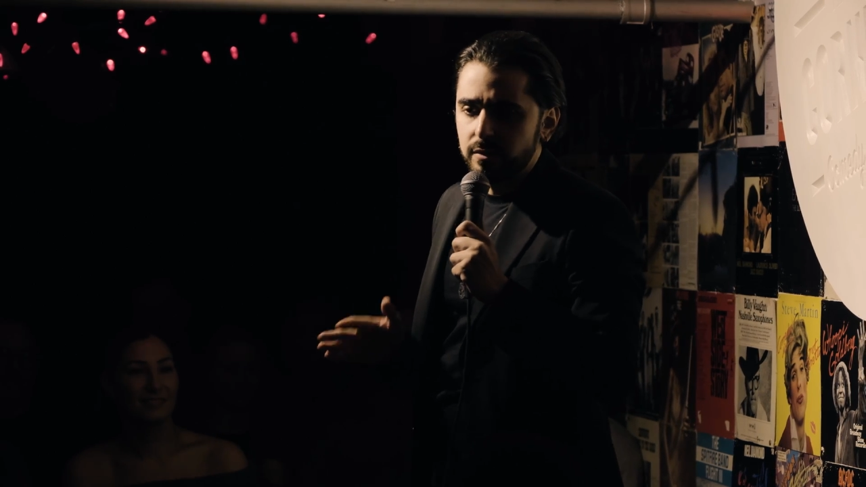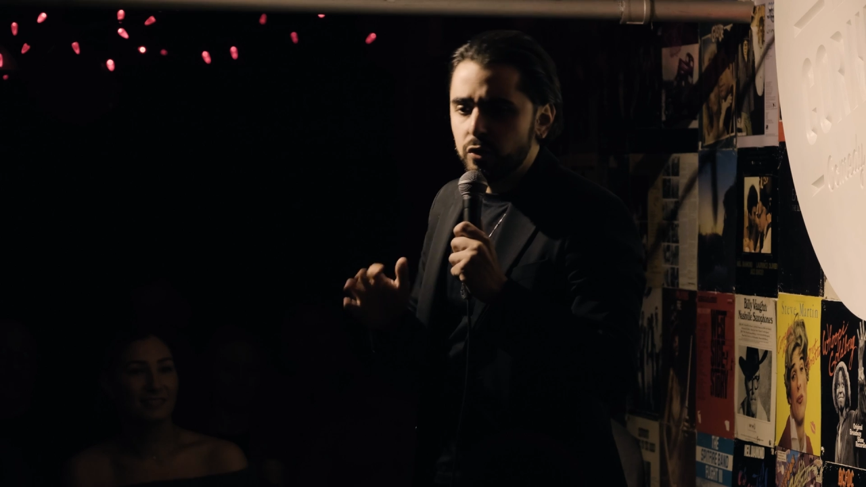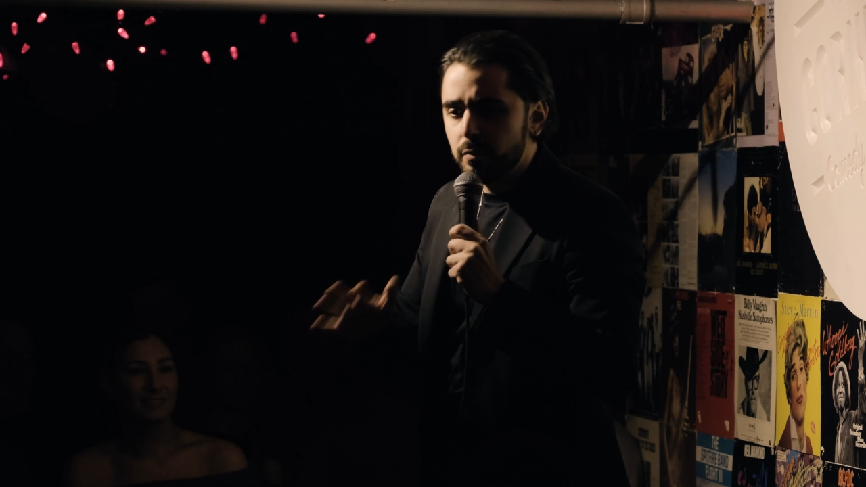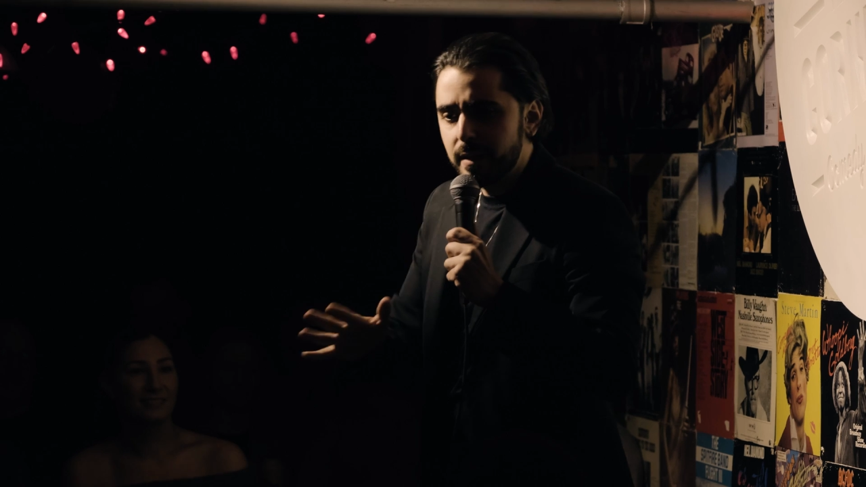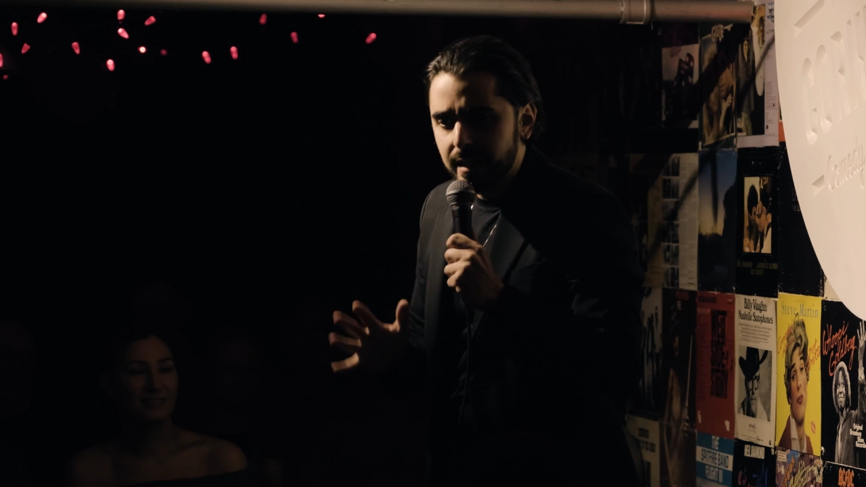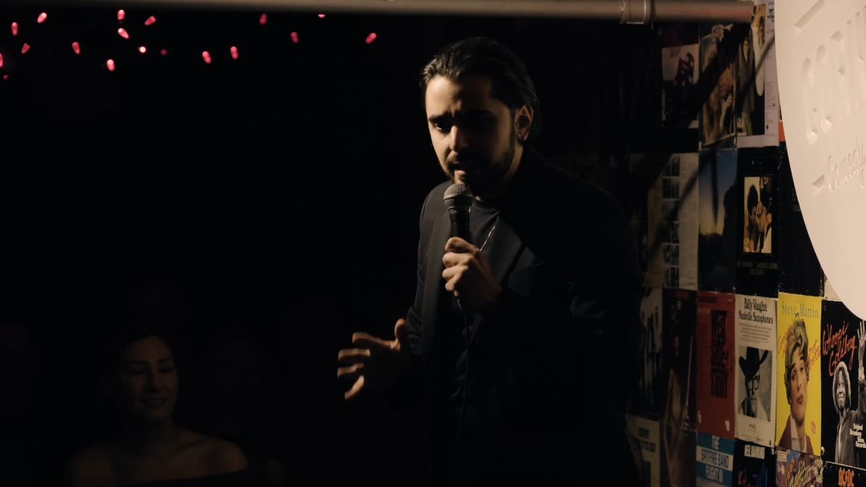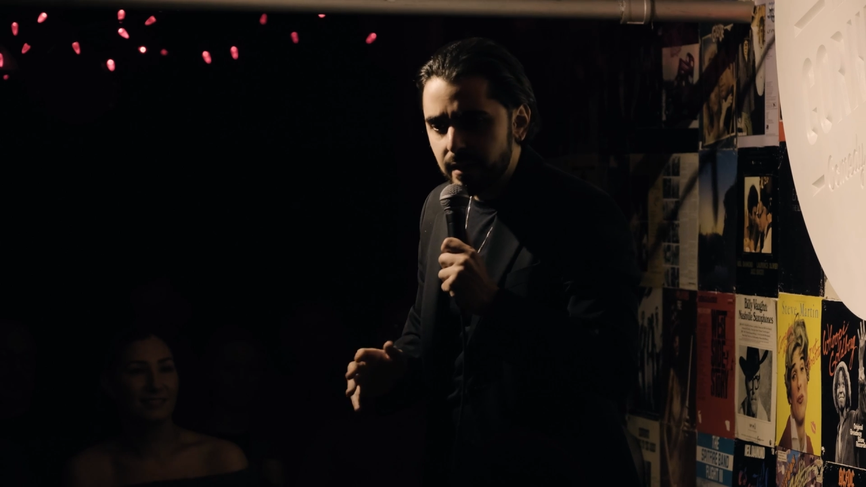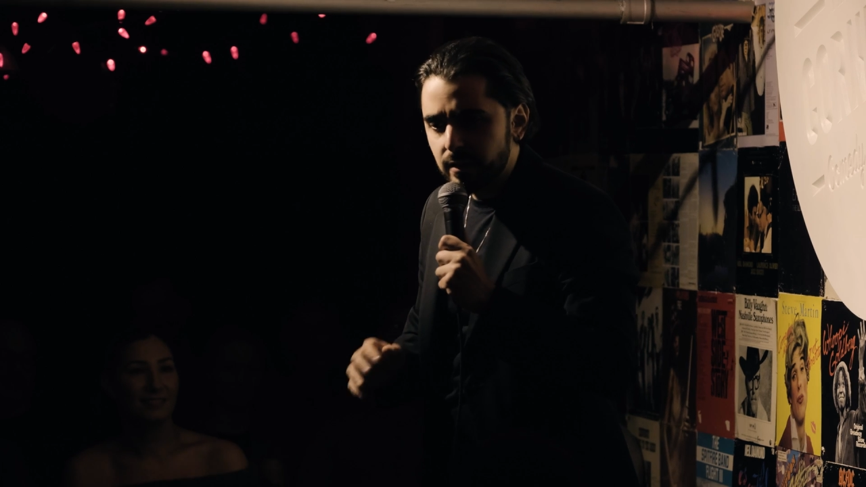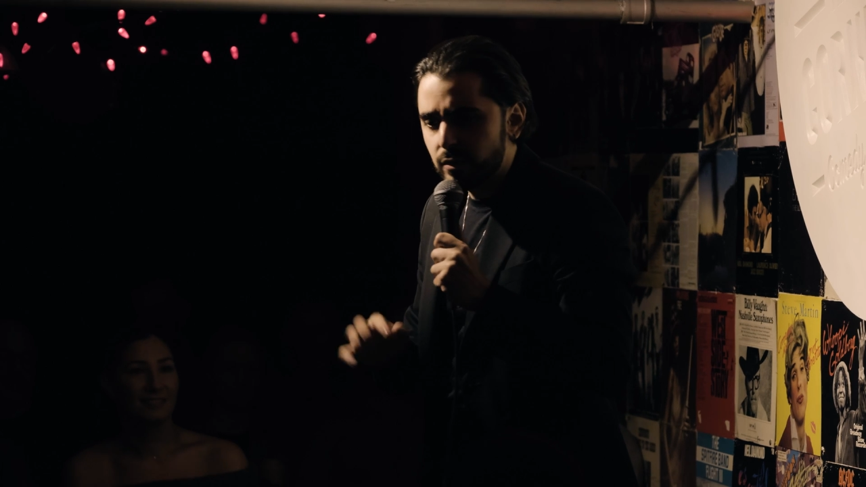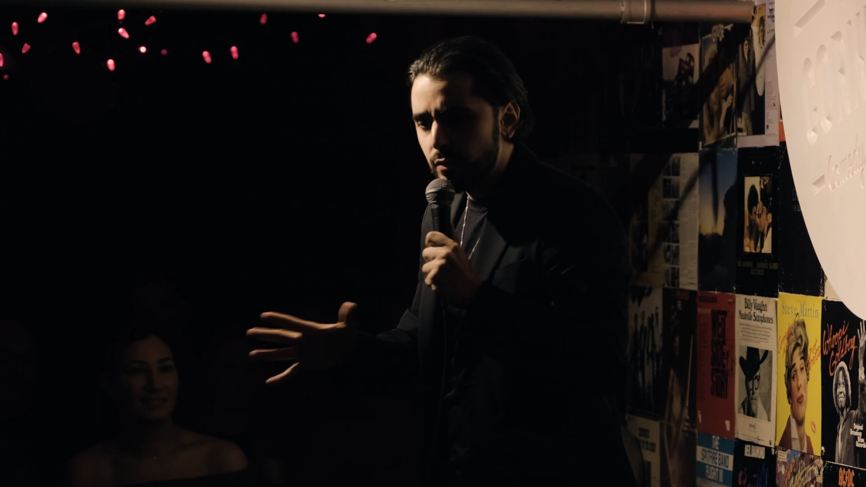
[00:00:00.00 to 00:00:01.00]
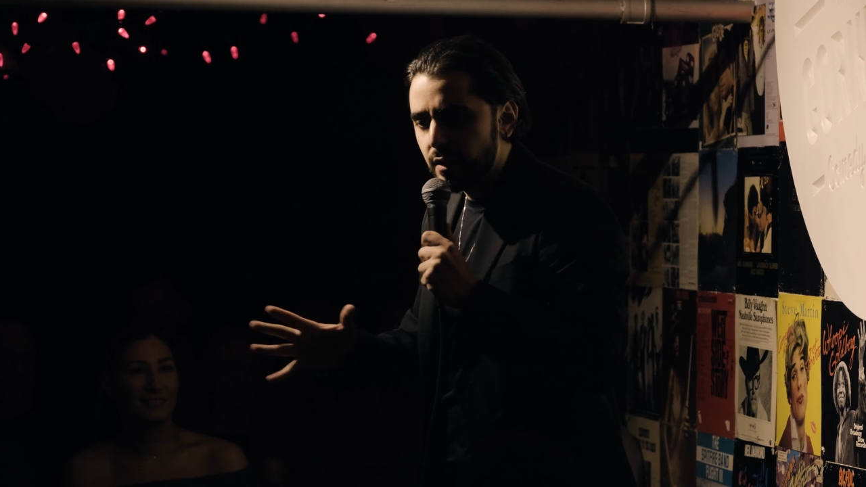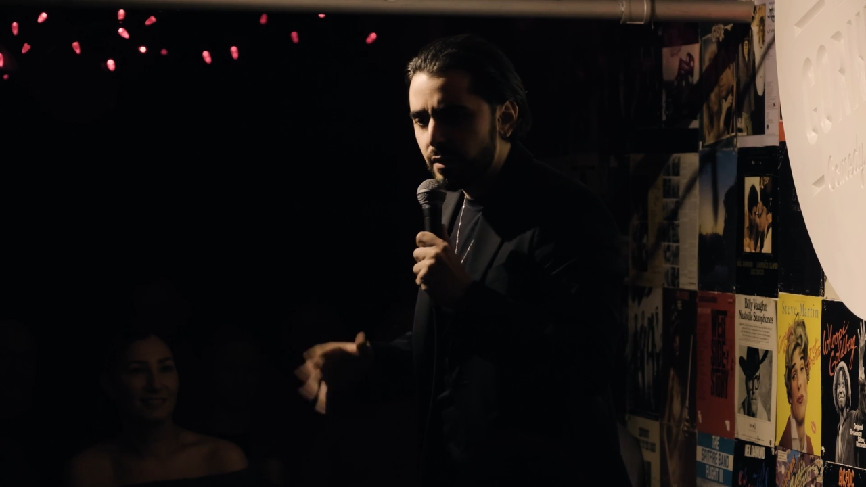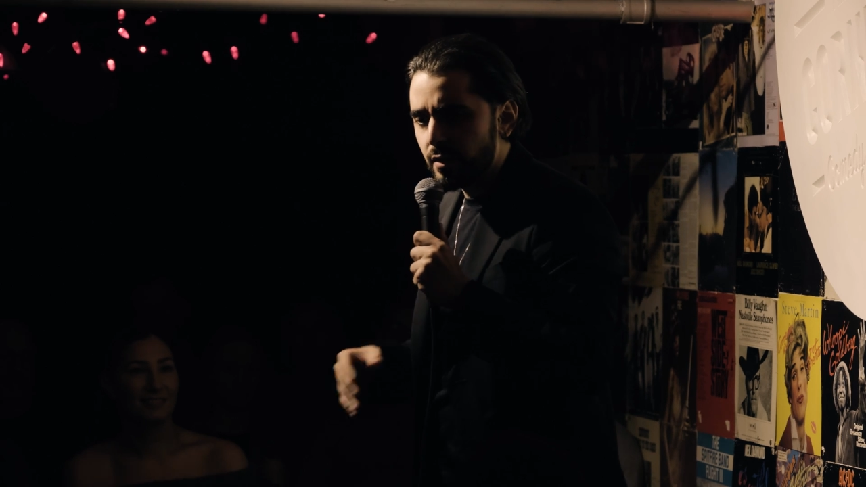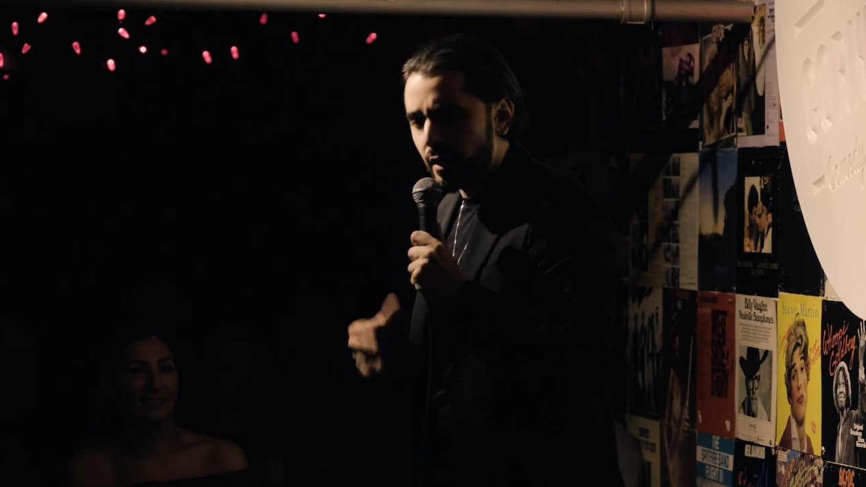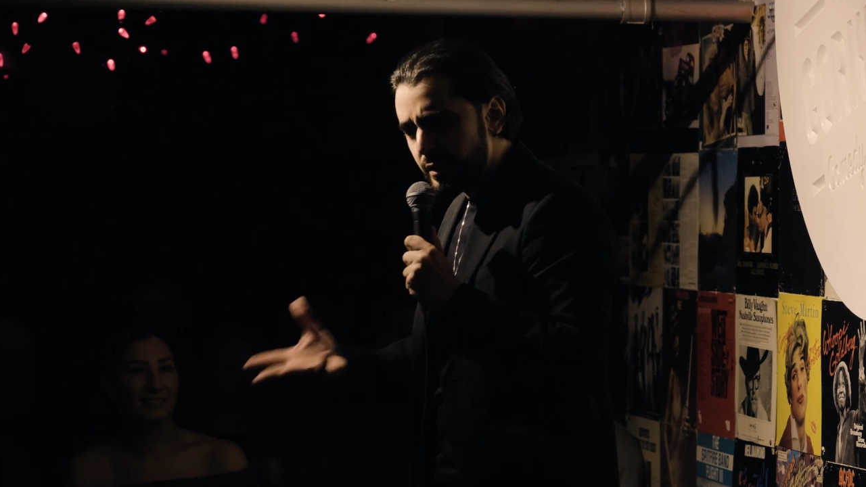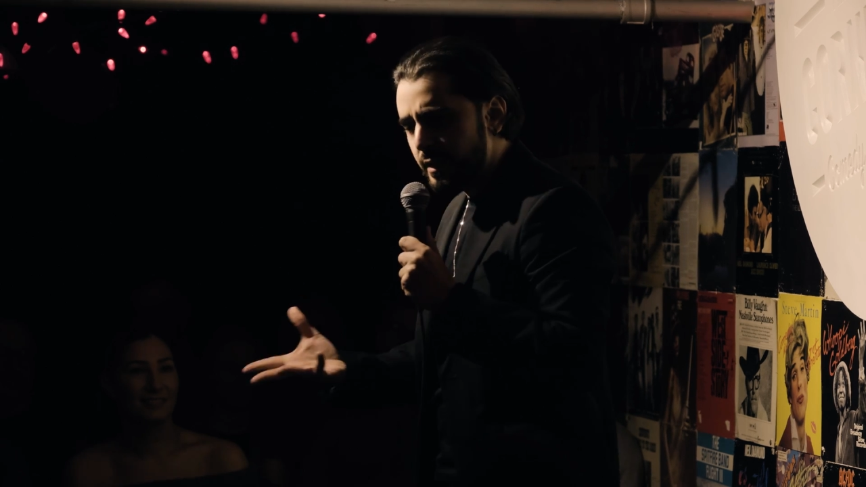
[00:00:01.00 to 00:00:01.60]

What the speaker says: New beginnings, new year. I was